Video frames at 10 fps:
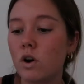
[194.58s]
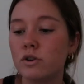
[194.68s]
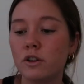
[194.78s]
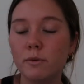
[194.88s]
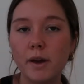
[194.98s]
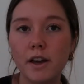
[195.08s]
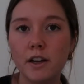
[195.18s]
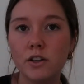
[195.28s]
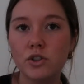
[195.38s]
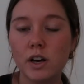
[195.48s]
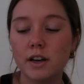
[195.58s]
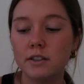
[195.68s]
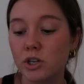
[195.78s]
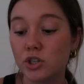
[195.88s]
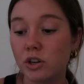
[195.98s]
Another page that has a
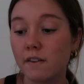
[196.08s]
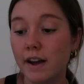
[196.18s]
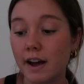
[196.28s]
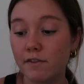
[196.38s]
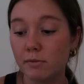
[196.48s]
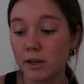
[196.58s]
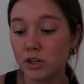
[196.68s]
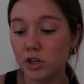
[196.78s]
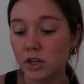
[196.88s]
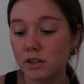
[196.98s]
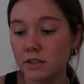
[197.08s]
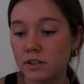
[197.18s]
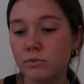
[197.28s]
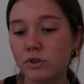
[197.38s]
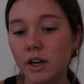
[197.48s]
bunch of affirmations.
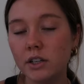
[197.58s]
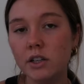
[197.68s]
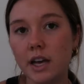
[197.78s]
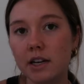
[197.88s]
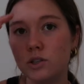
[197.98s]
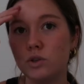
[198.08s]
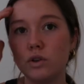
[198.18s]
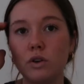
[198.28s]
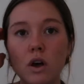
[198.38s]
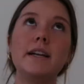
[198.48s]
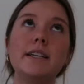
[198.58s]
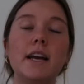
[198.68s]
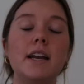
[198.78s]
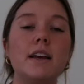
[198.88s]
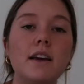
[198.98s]
I'm trying to get into
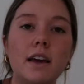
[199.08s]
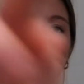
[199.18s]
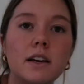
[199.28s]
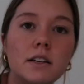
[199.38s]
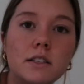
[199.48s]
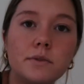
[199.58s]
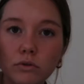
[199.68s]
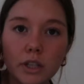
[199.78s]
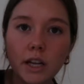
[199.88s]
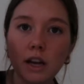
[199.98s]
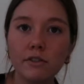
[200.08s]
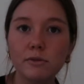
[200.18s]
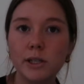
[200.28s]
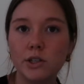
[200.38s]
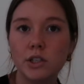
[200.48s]
meditating and reading
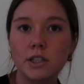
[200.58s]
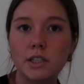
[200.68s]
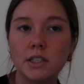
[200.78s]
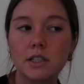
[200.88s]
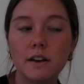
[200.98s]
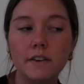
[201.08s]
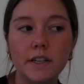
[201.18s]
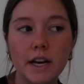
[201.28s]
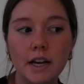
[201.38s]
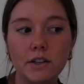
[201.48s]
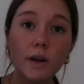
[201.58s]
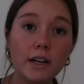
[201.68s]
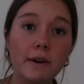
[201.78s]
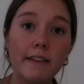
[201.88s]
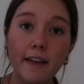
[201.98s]
affirmations every day. So
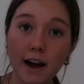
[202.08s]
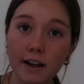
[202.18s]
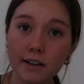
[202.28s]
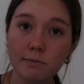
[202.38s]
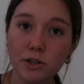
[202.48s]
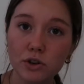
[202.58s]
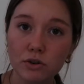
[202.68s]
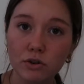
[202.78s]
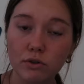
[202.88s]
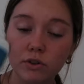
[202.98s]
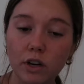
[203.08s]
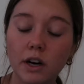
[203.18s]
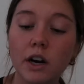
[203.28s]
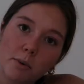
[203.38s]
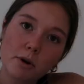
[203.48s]
anyway, that is my journal so
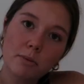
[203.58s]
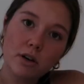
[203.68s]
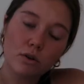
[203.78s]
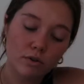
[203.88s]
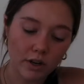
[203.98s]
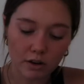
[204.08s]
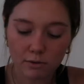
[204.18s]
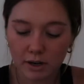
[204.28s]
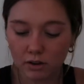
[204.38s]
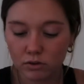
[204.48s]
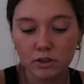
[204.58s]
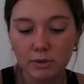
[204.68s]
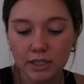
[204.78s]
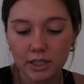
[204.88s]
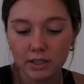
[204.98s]
far. Maybe I'll make a whole video about some
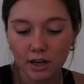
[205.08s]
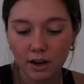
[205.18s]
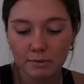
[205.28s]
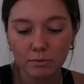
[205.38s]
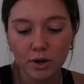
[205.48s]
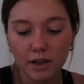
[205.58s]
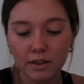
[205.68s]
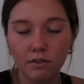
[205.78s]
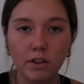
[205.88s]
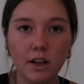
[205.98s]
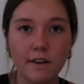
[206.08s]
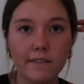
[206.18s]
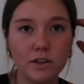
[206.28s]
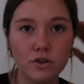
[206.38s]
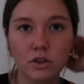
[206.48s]
ideas that I come up with if like
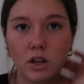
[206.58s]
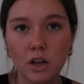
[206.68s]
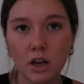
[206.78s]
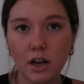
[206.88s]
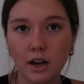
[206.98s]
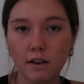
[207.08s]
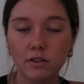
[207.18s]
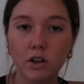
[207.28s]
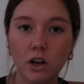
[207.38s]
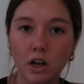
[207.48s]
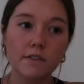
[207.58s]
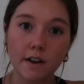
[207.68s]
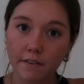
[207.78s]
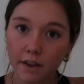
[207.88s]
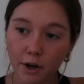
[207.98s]
eventually I have a lot of
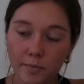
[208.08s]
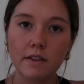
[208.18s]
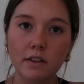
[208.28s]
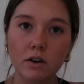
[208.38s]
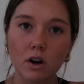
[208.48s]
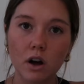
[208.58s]
stuff in there. And then the